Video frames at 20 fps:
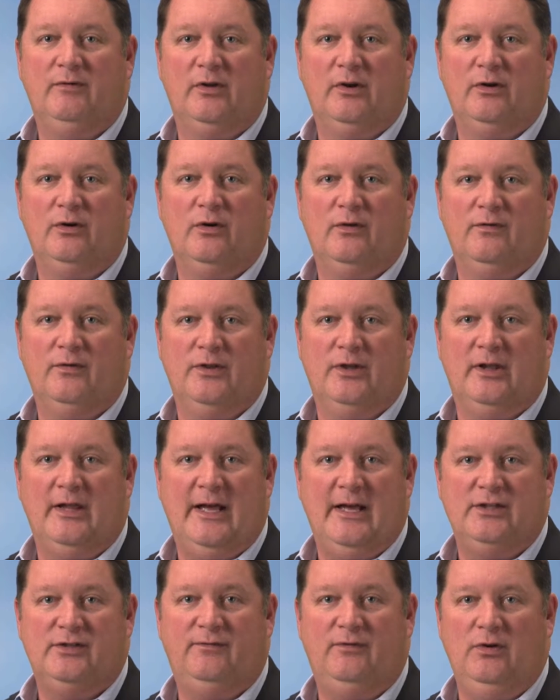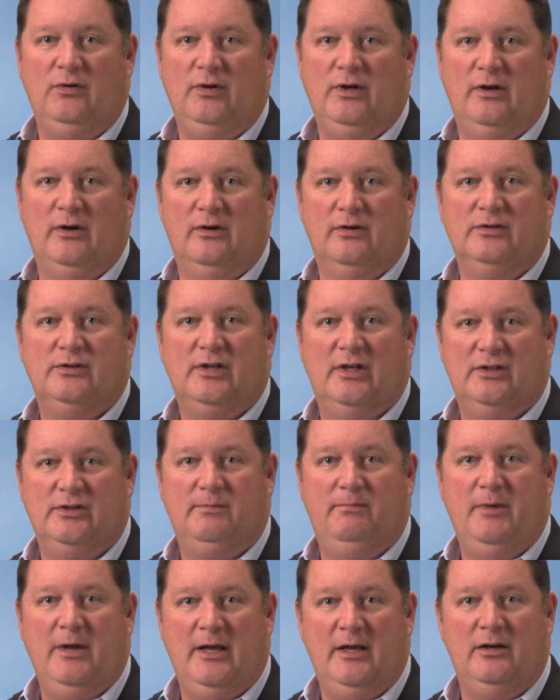learned over the last few years has
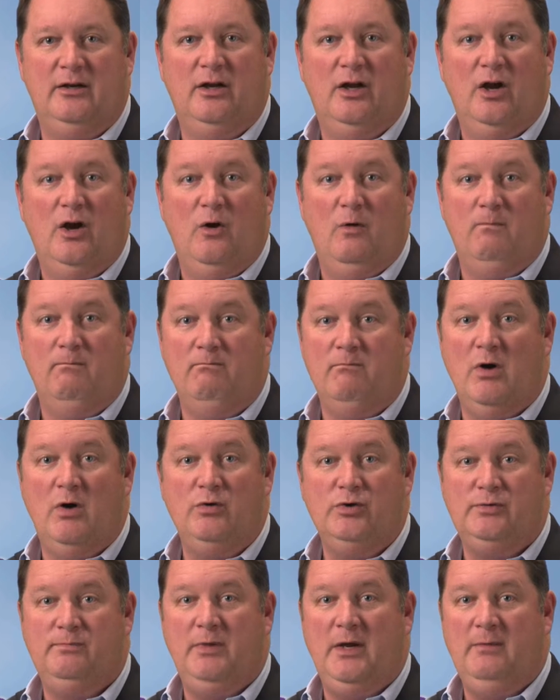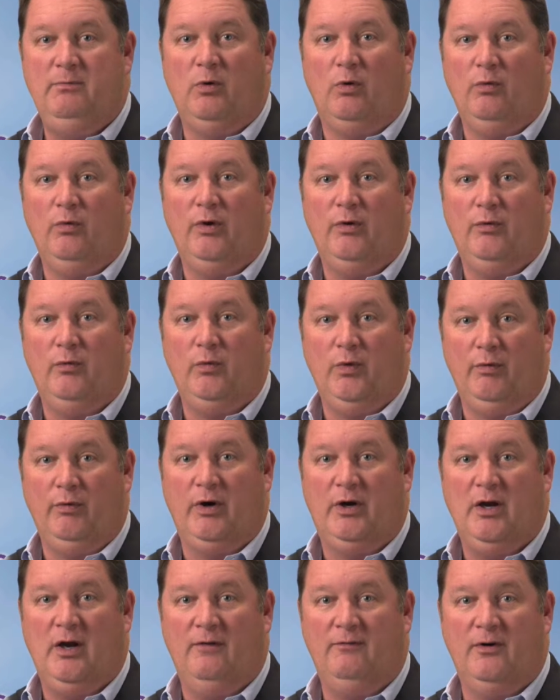been most people will
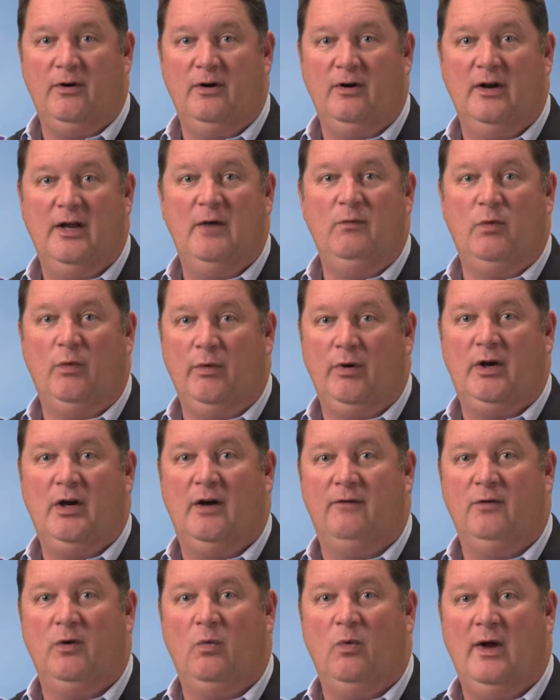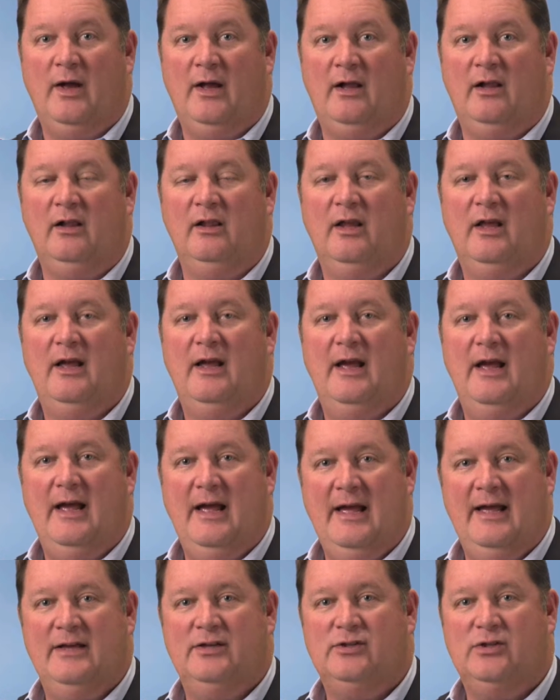recover and will recover well
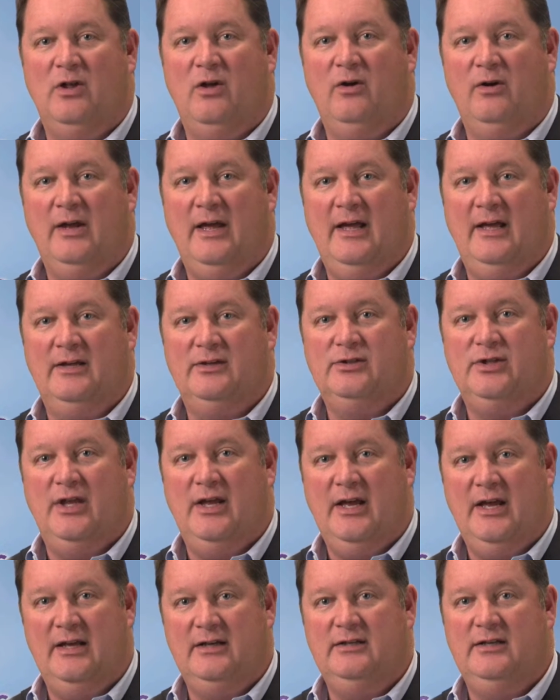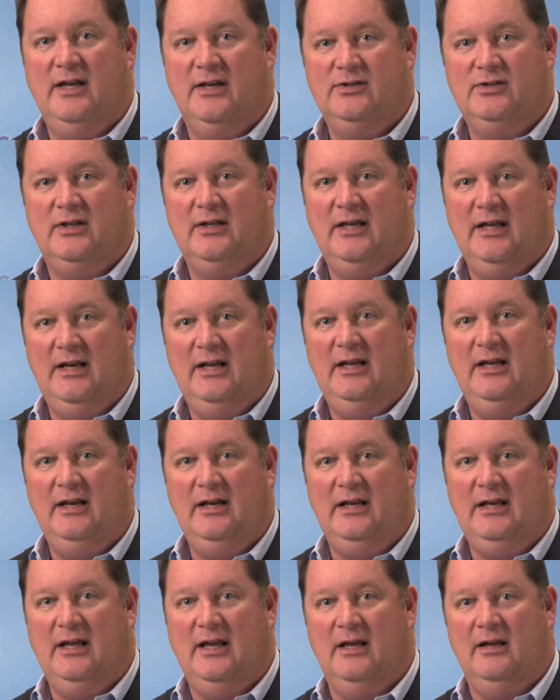as long as the head doesn't get hit
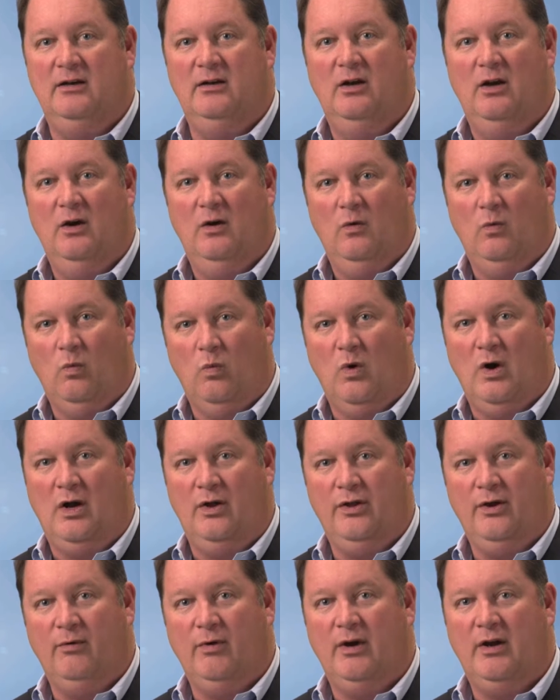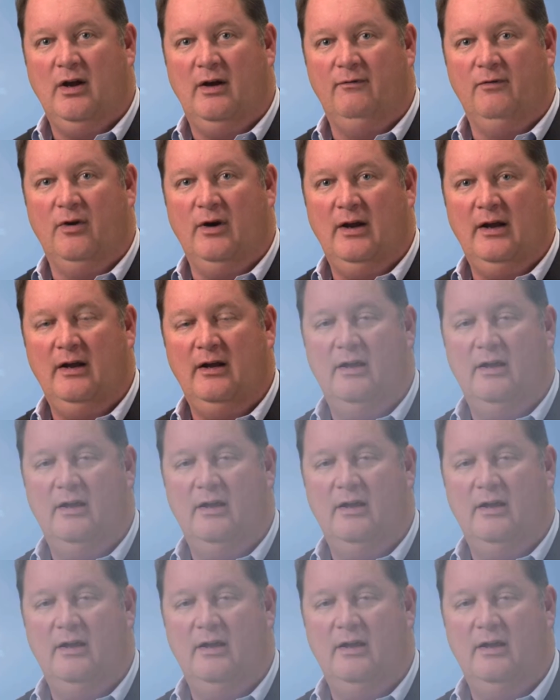again while they're recovering.